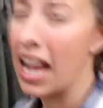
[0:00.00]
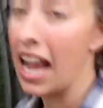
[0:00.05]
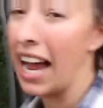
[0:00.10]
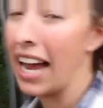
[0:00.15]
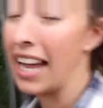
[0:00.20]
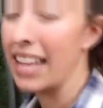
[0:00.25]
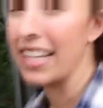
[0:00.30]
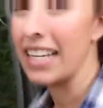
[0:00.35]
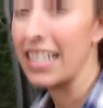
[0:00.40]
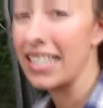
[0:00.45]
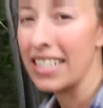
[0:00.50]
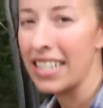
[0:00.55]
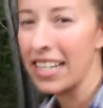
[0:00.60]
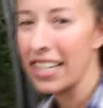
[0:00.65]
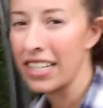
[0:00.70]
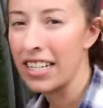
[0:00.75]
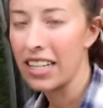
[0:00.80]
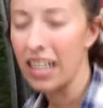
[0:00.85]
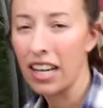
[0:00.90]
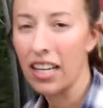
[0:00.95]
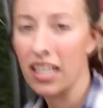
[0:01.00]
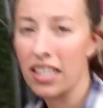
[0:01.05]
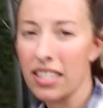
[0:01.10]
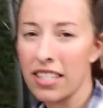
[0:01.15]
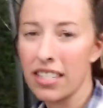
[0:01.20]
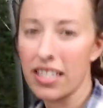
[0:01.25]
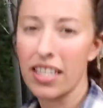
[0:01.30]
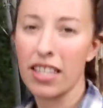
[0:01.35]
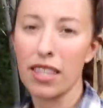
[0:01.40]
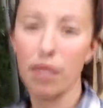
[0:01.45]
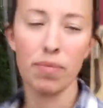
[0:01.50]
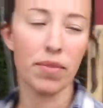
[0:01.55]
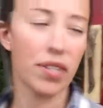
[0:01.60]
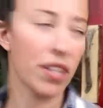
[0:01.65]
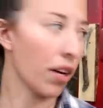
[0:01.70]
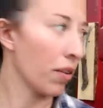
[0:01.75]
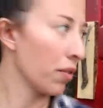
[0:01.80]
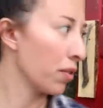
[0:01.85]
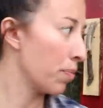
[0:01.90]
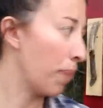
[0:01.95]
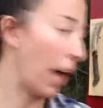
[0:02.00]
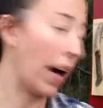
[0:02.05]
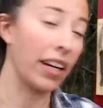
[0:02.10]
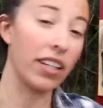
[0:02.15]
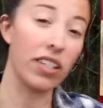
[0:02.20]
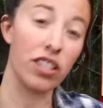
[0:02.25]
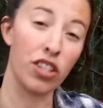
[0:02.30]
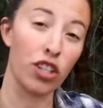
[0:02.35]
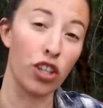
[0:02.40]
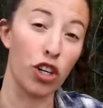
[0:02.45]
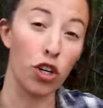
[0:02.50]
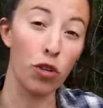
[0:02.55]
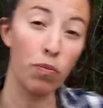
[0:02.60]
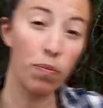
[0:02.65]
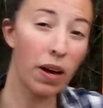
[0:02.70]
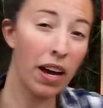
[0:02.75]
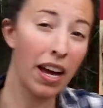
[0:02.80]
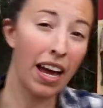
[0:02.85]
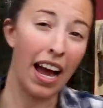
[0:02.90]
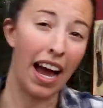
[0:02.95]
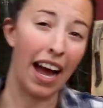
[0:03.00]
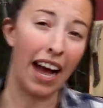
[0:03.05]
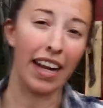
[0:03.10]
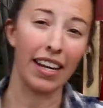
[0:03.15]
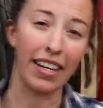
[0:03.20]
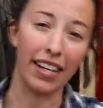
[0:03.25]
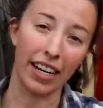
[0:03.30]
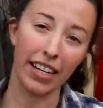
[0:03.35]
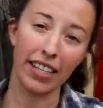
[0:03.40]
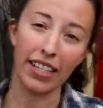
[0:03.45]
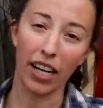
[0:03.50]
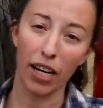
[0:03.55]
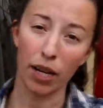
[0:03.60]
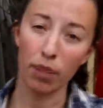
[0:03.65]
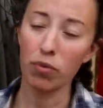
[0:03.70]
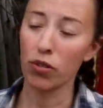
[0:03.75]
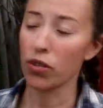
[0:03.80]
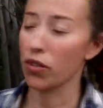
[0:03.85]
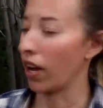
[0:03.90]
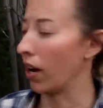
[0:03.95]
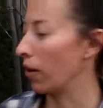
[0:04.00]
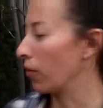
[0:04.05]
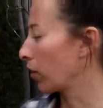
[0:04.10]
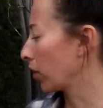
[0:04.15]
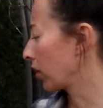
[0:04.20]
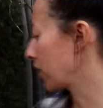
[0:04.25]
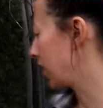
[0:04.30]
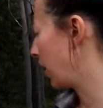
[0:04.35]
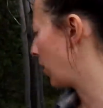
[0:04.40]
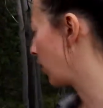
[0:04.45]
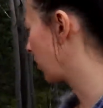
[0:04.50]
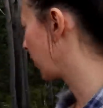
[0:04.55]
and they did see themselves back into the coop at nighttime, so that worked out